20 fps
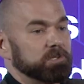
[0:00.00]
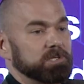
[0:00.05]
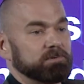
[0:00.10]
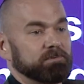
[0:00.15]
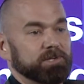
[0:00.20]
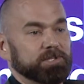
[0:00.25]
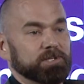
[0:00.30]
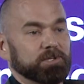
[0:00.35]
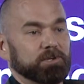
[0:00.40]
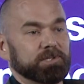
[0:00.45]
and
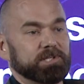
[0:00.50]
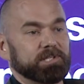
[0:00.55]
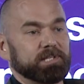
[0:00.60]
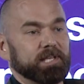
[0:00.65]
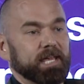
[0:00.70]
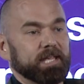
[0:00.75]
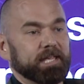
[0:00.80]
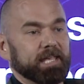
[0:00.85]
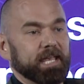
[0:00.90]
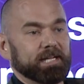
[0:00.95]
Resorts,
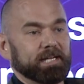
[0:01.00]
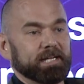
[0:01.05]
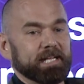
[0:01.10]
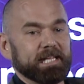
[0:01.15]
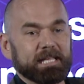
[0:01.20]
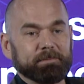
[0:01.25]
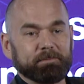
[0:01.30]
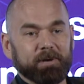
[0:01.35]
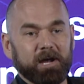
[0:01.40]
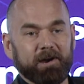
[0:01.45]
again an
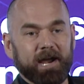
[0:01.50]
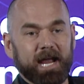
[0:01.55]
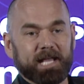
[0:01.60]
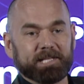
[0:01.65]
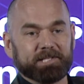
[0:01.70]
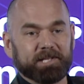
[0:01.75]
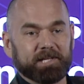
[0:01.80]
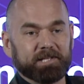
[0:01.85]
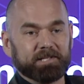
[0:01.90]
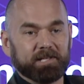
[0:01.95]
EMAR asset.